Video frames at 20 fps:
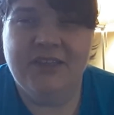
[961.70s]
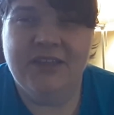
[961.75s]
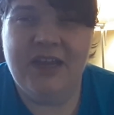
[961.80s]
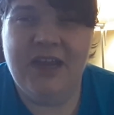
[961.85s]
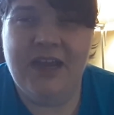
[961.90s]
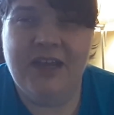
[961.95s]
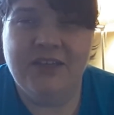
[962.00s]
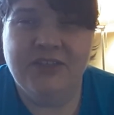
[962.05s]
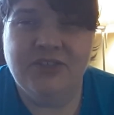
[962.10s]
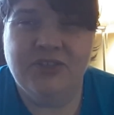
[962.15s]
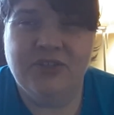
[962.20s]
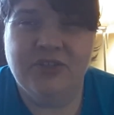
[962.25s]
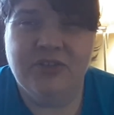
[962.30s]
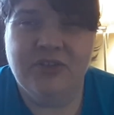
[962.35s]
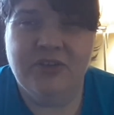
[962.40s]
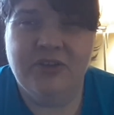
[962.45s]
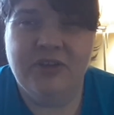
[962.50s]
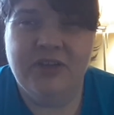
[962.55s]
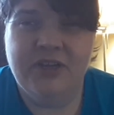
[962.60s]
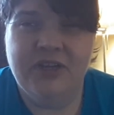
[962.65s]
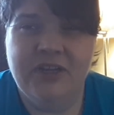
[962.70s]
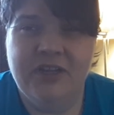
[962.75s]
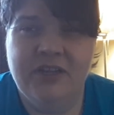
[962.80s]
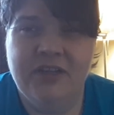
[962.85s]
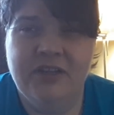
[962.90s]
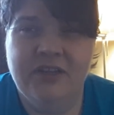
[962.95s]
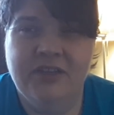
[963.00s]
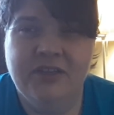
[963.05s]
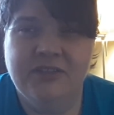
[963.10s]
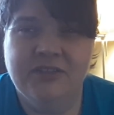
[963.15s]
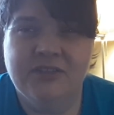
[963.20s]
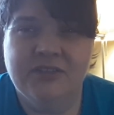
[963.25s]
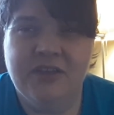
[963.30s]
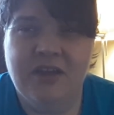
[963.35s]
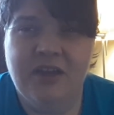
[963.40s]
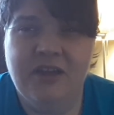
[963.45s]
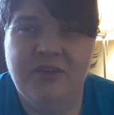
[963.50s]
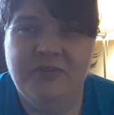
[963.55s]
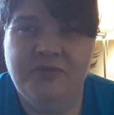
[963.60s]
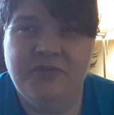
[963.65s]
that has sugar in it is
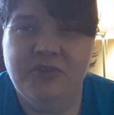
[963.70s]
kind of